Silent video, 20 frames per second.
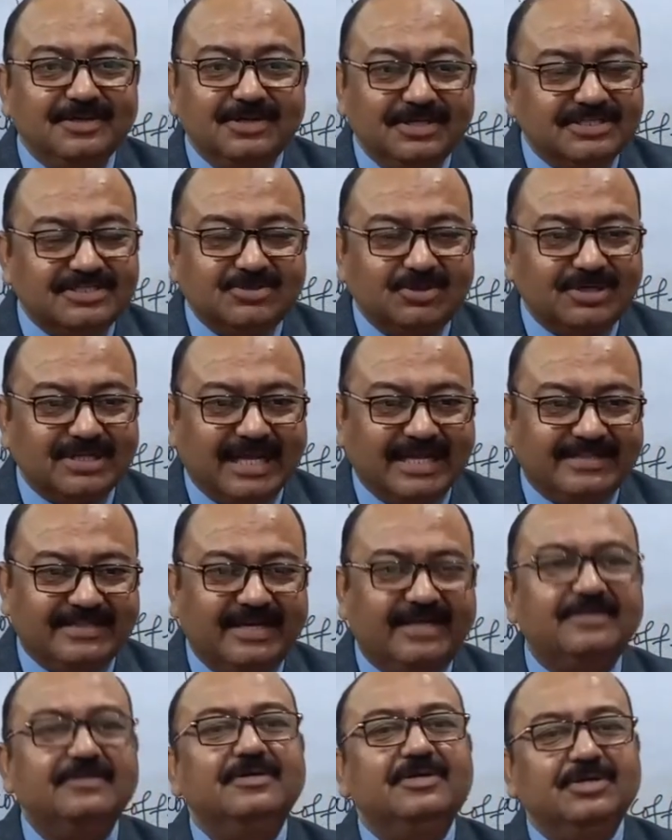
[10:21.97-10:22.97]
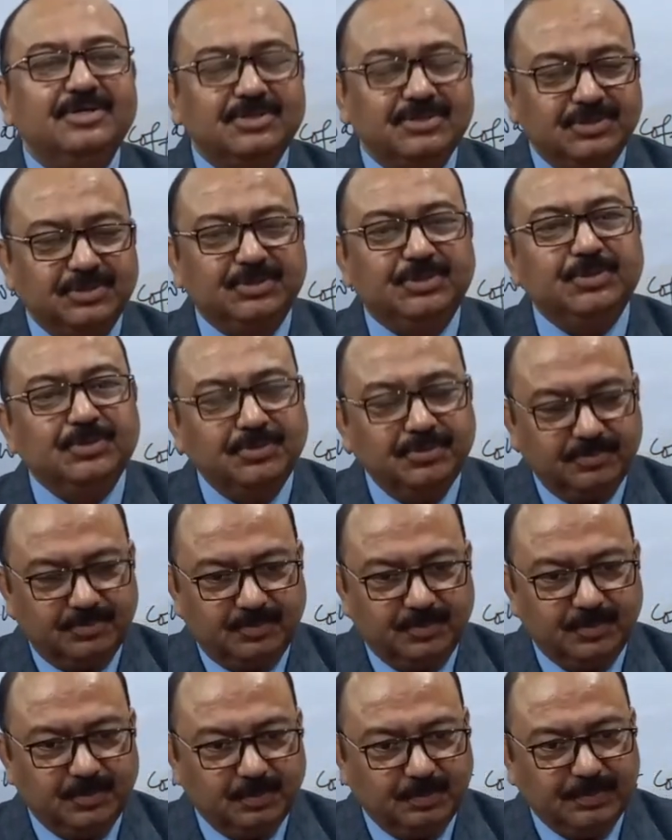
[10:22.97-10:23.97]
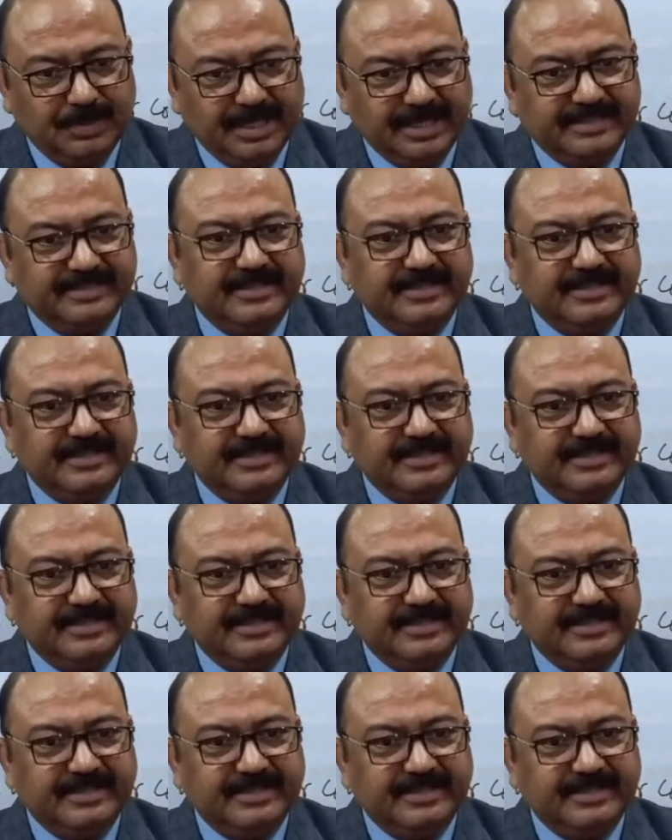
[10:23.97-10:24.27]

It's not like that. So you make